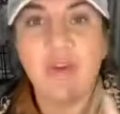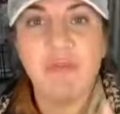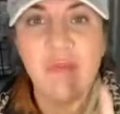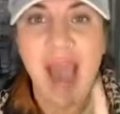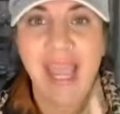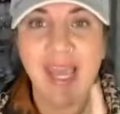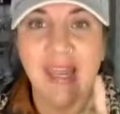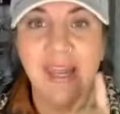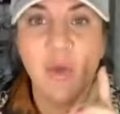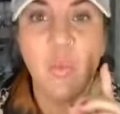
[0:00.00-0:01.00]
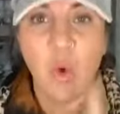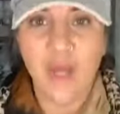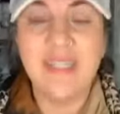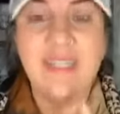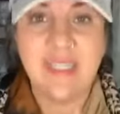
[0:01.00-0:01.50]
mine
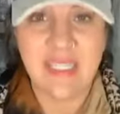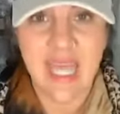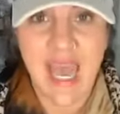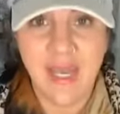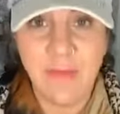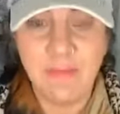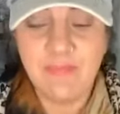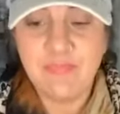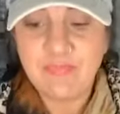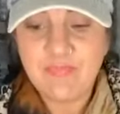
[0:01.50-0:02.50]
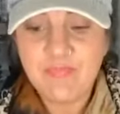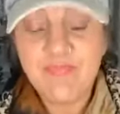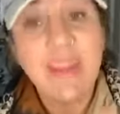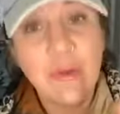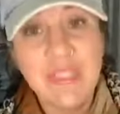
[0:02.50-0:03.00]
once said, it
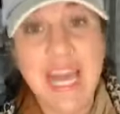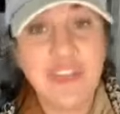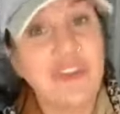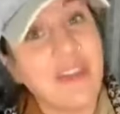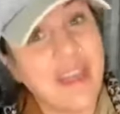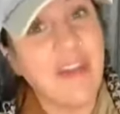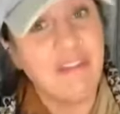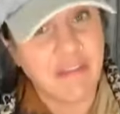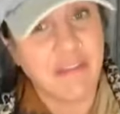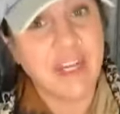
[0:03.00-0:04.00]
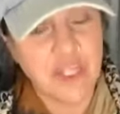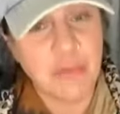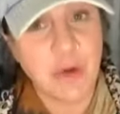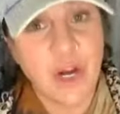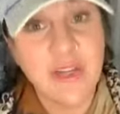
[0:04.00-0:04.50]
was actually Fraser
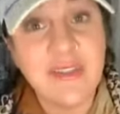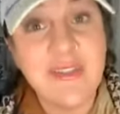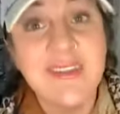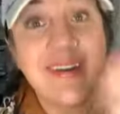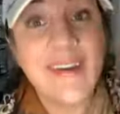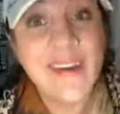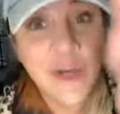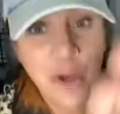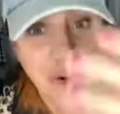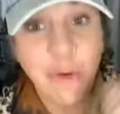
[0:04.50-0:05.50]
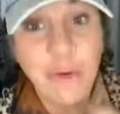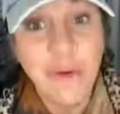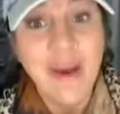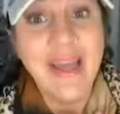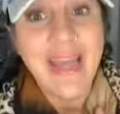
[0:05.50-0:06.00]
Brookes, who
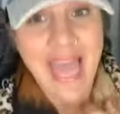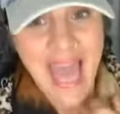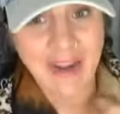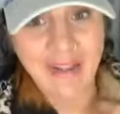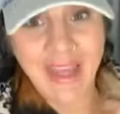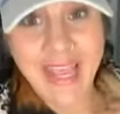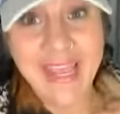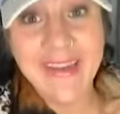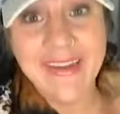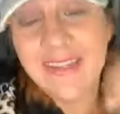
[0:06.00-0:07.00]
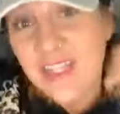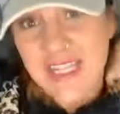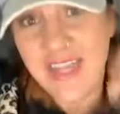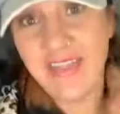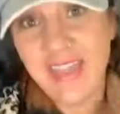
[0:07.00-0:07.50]
Adelaide
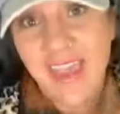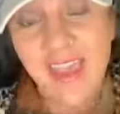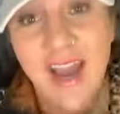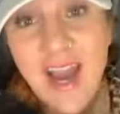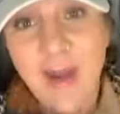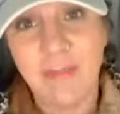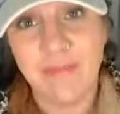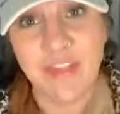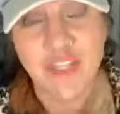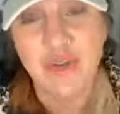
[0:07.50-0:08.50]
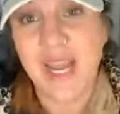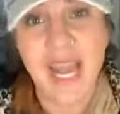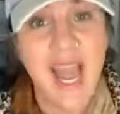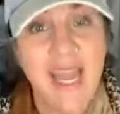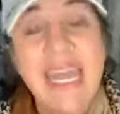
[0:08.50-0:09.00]
did the um, the training
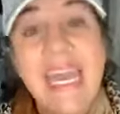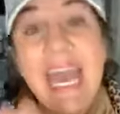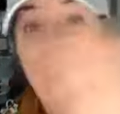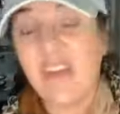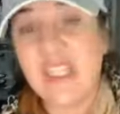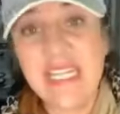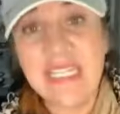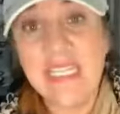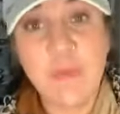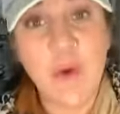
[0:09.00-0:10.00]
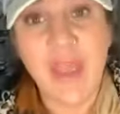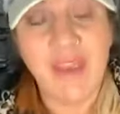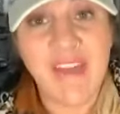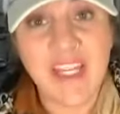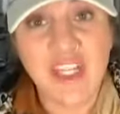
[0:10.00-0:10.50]
on. Ever since he spoke at
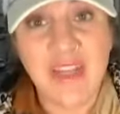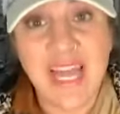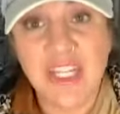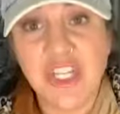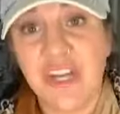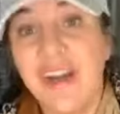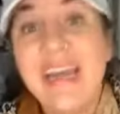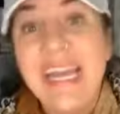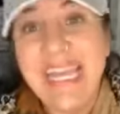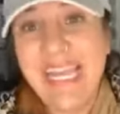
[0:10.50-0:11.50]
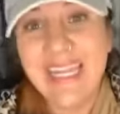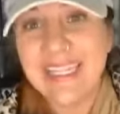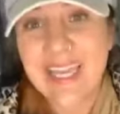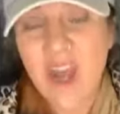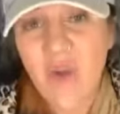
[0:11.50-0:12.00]
convention last year, he doesn't
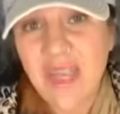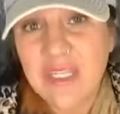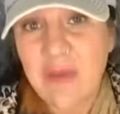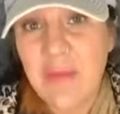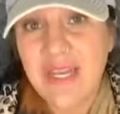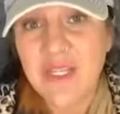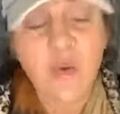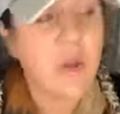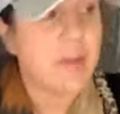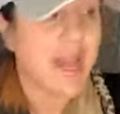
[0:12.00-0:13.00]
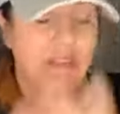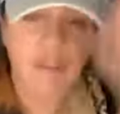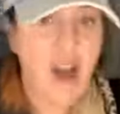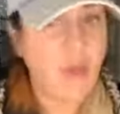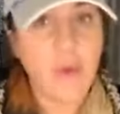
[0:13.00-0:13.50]
know he's my mentor, but I
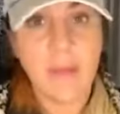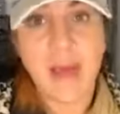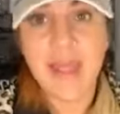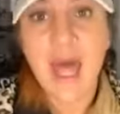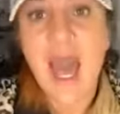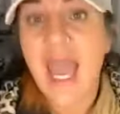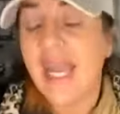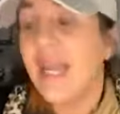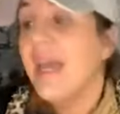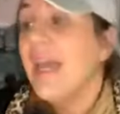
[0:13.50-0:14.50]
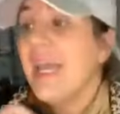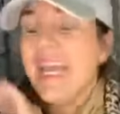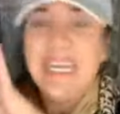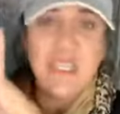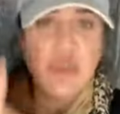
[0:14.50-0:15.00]
follow him online his
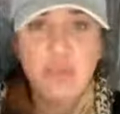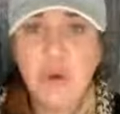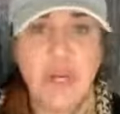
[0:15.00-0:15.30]
new books,